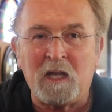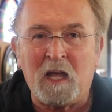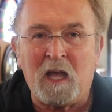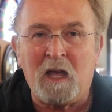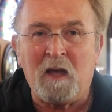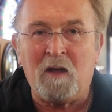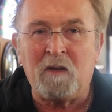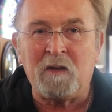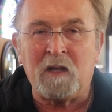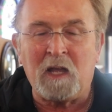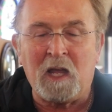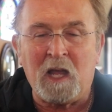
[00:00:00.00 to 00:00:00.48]

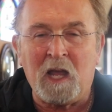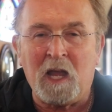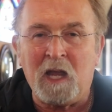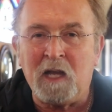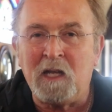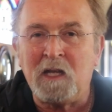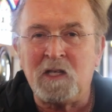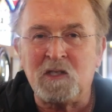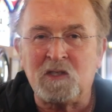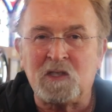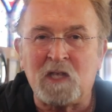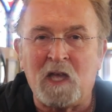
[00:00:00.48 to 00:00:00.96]
down,
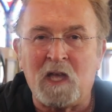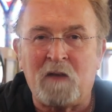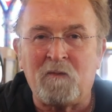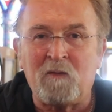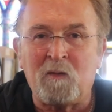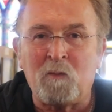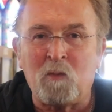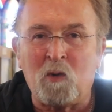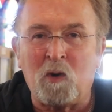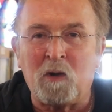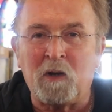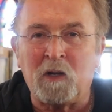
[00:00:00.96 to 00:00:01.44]

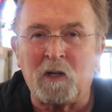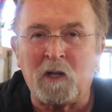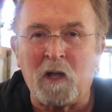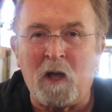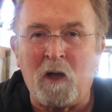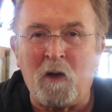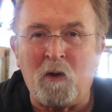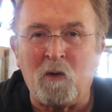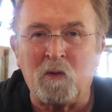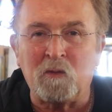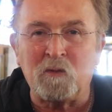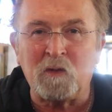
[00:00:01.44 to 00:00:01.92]
87 more to
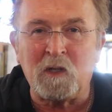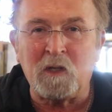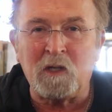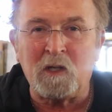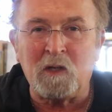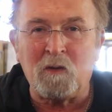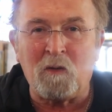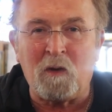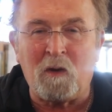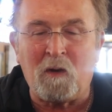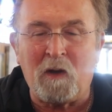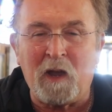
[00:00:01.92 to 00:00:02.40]
go. We
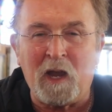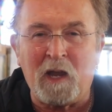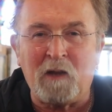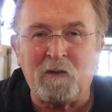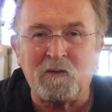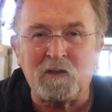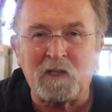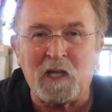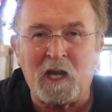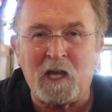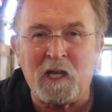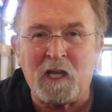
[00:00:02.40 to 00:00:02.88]
do
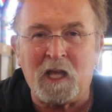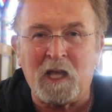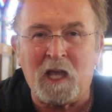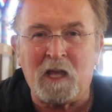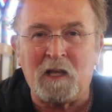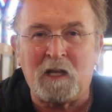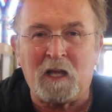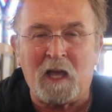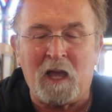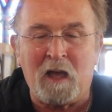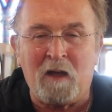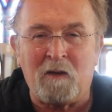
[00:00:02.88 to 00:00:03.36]
Ohio's
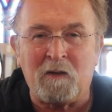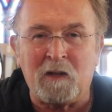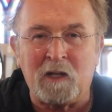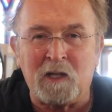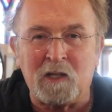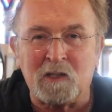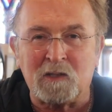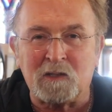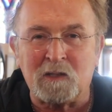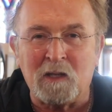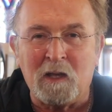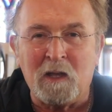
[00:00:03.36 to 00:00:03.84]
88
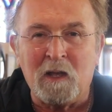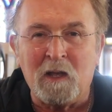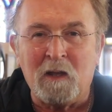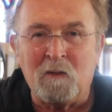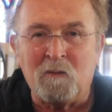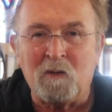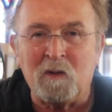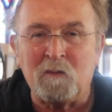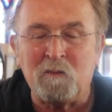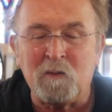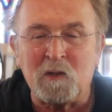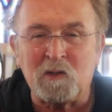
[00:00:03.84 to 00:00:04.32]
counties
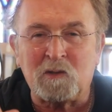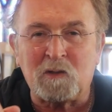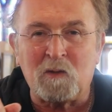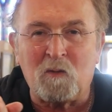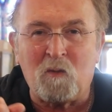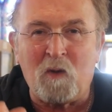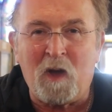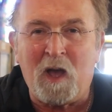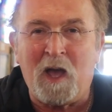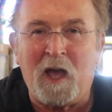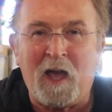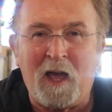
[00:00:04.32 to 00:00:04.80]
with
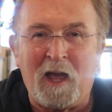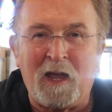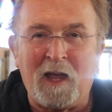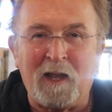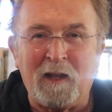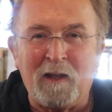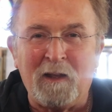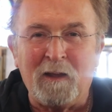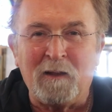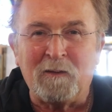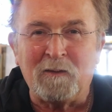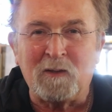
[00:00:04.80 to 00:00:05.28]
Mr.
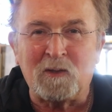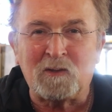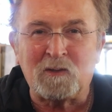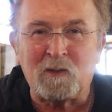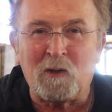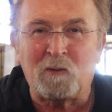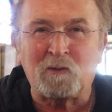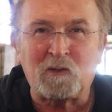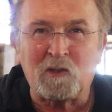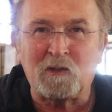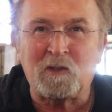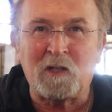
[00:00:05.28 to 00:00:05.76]
Y, the
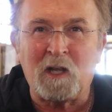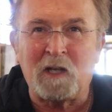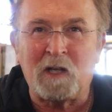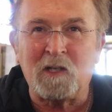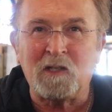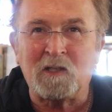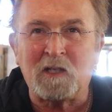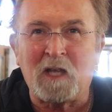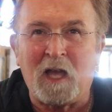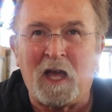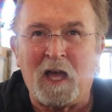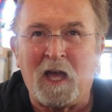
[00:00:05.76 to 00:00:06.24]
social
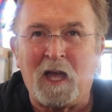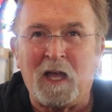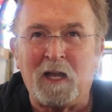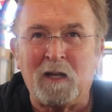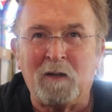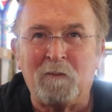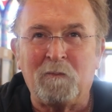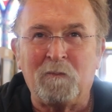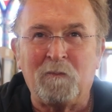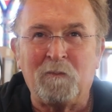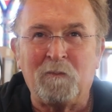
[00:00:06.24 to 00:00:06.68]
studies guy.